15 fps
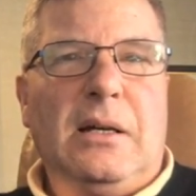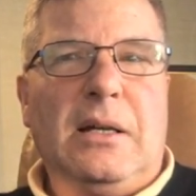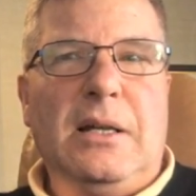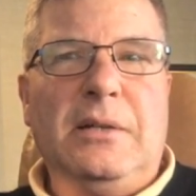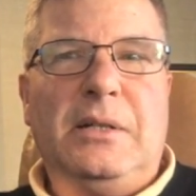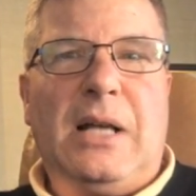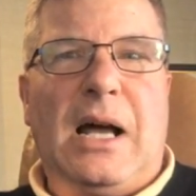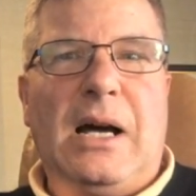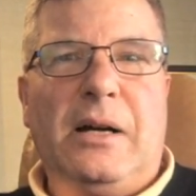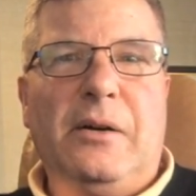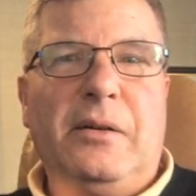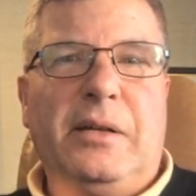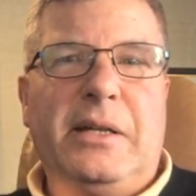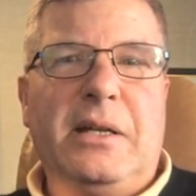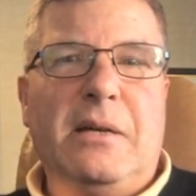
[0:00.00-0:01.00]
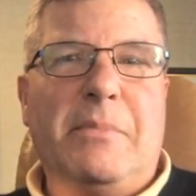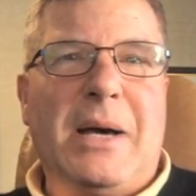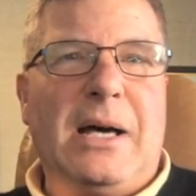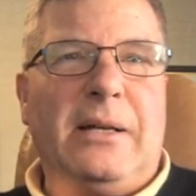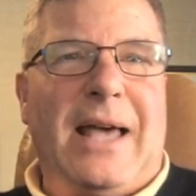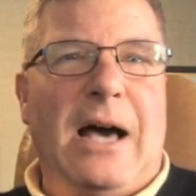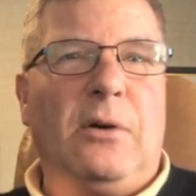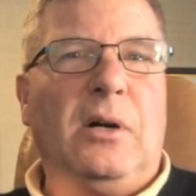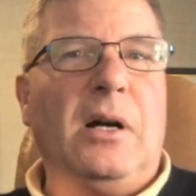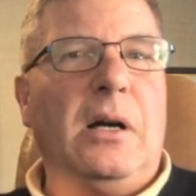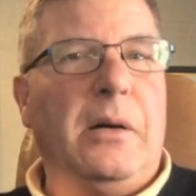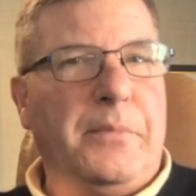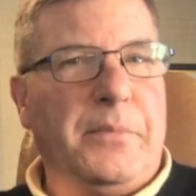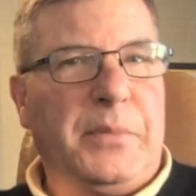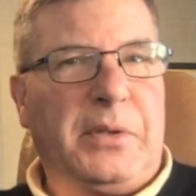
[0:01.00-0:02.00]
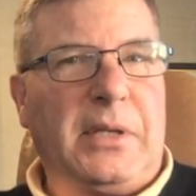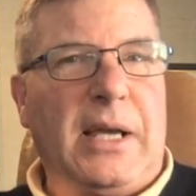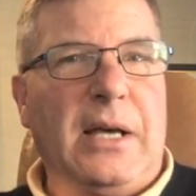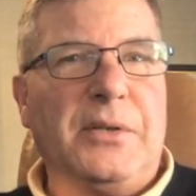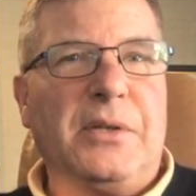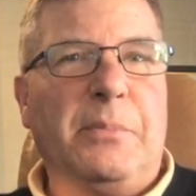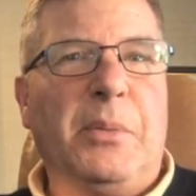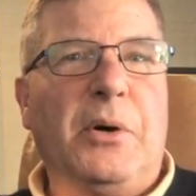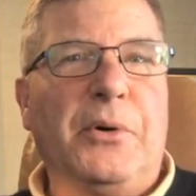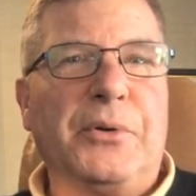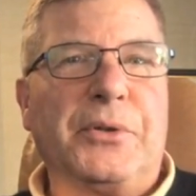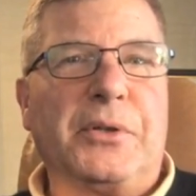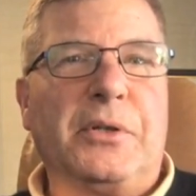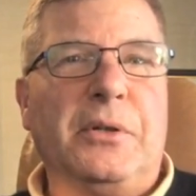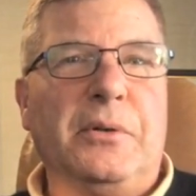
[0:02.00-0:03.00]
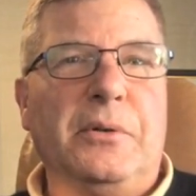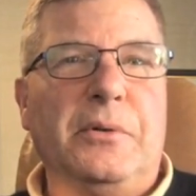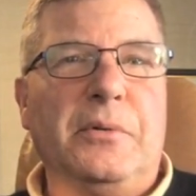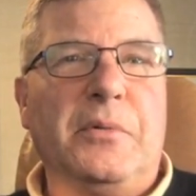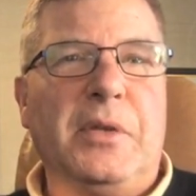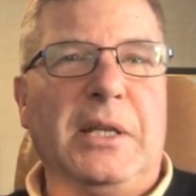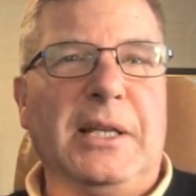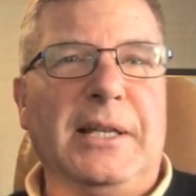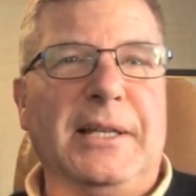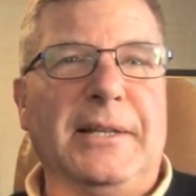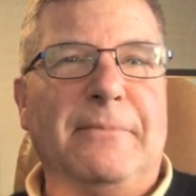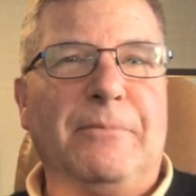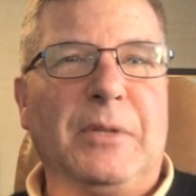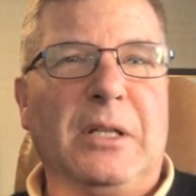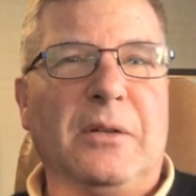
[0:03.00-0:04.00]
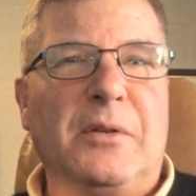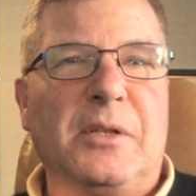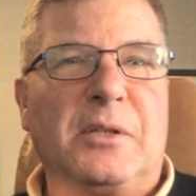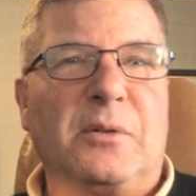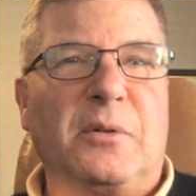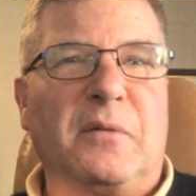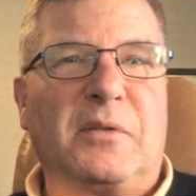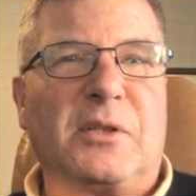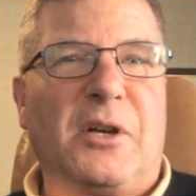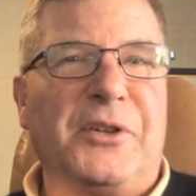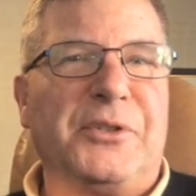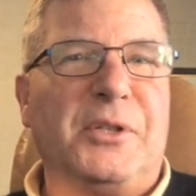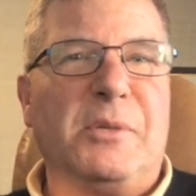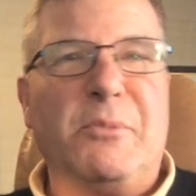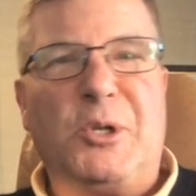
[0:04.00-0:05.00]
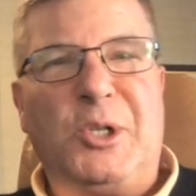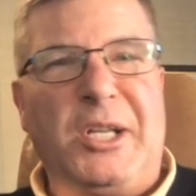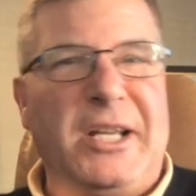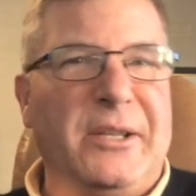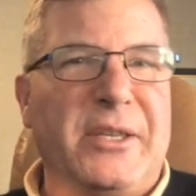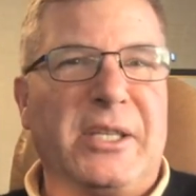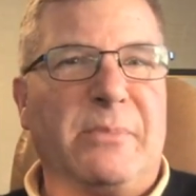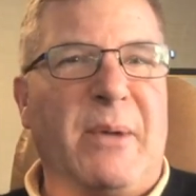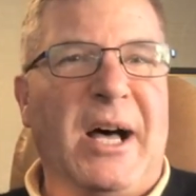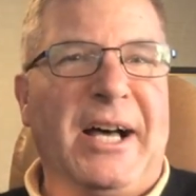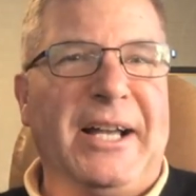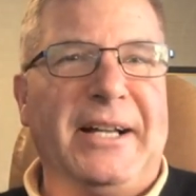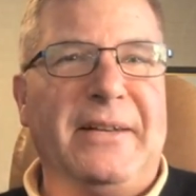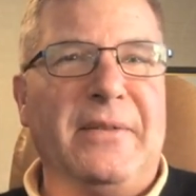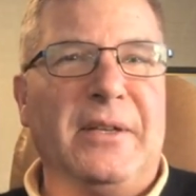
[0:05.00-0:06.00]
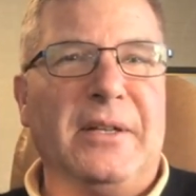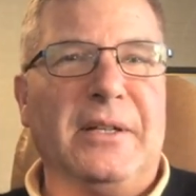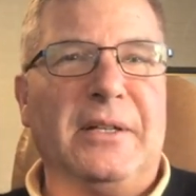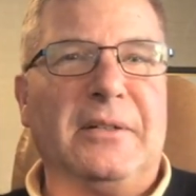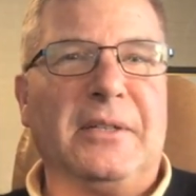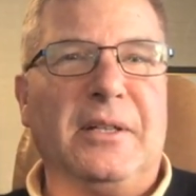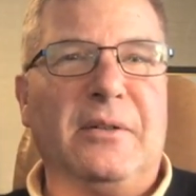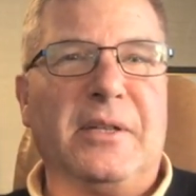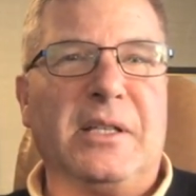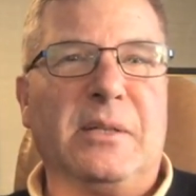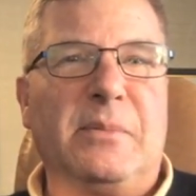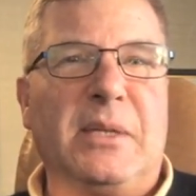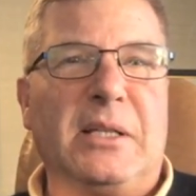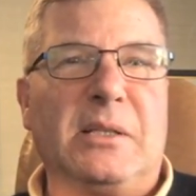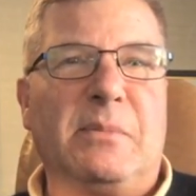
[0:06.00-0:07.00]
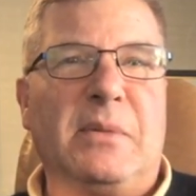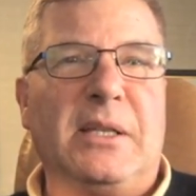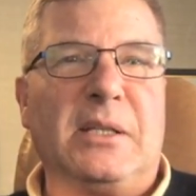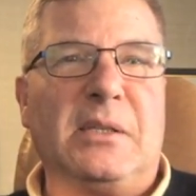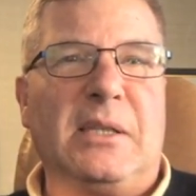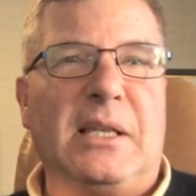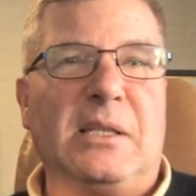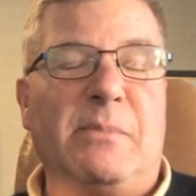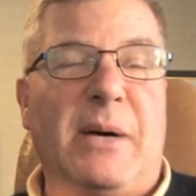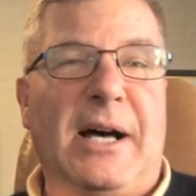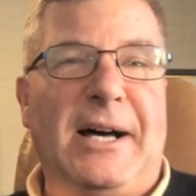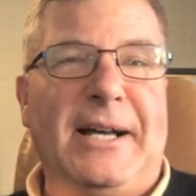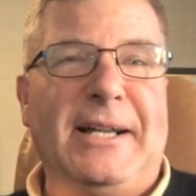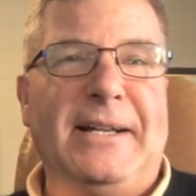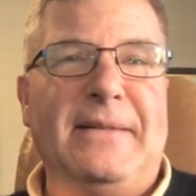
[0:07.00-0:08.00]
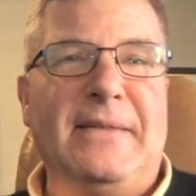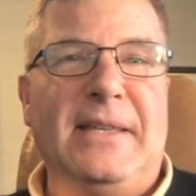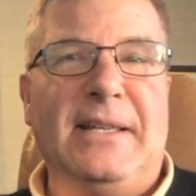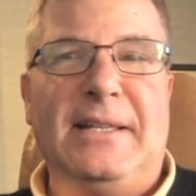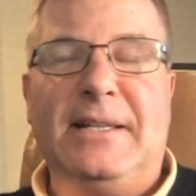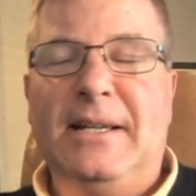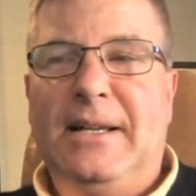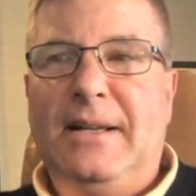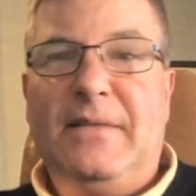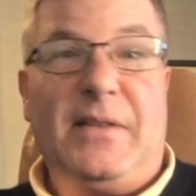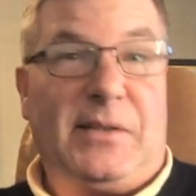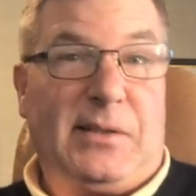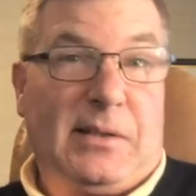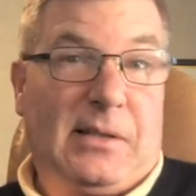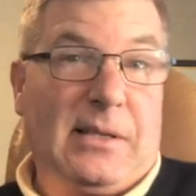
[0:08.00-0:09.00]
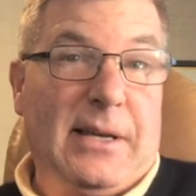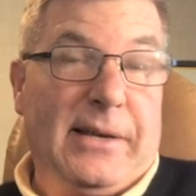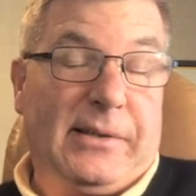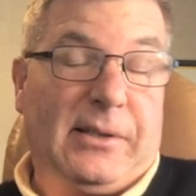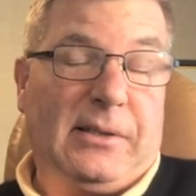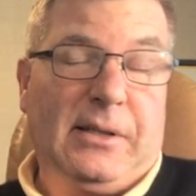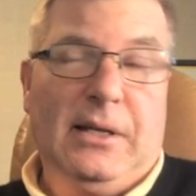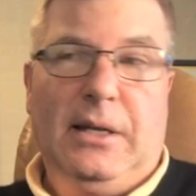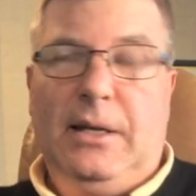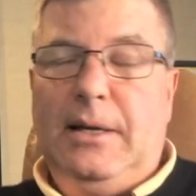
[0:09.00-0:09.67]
entirely about outcomes as opposed to the sort of sausage machine that's behind the that's behind the success.